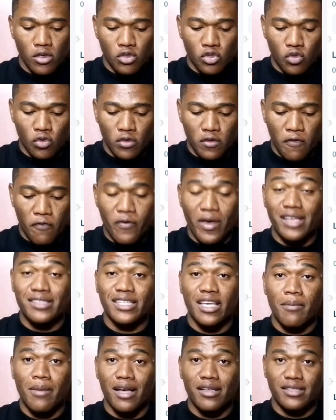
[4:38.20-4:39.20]
So the
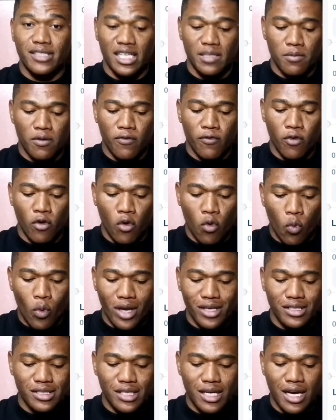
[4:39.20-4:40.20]
first game I said before,
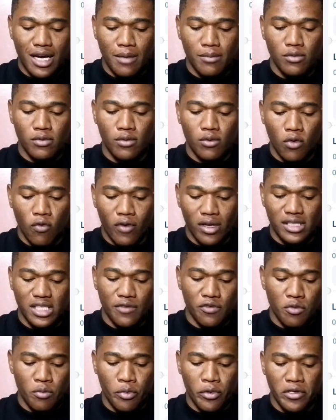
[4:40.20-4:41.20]
West Ham over
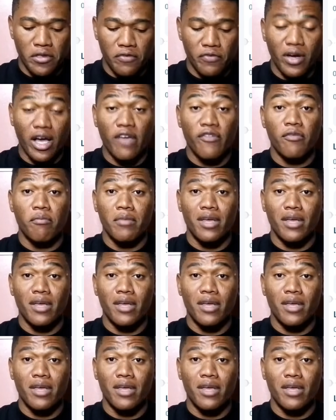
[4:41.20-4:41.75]
7.5,